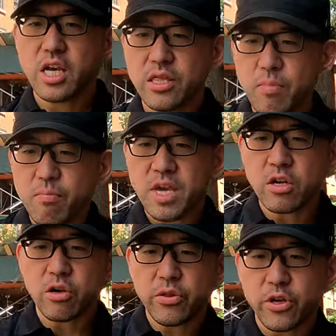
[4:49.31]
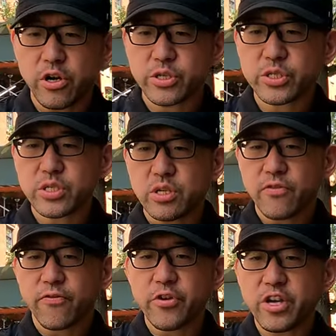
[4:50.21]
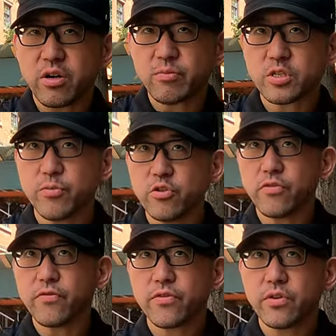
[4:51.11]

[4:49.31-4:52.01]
in the middle, there's freedom to move